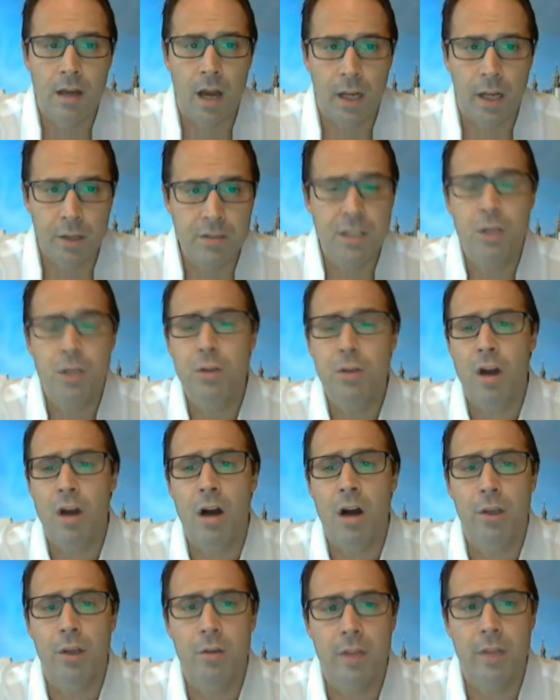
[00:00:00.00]
I continue to
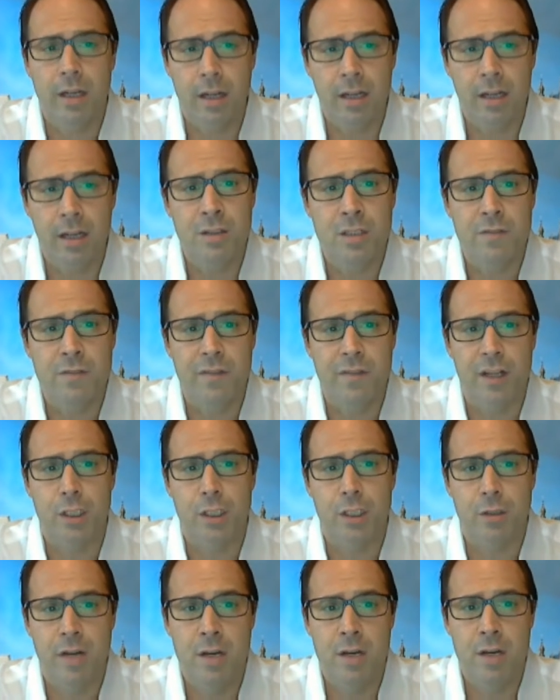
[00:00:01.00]
argue that Clinton's
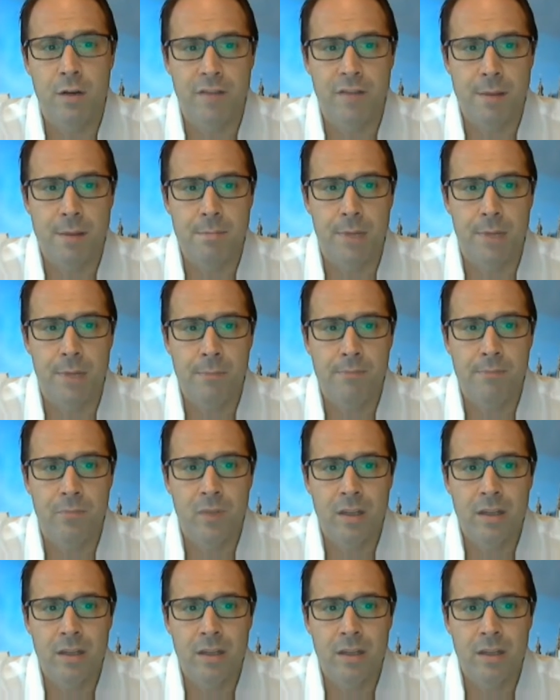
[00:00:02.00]
victory in November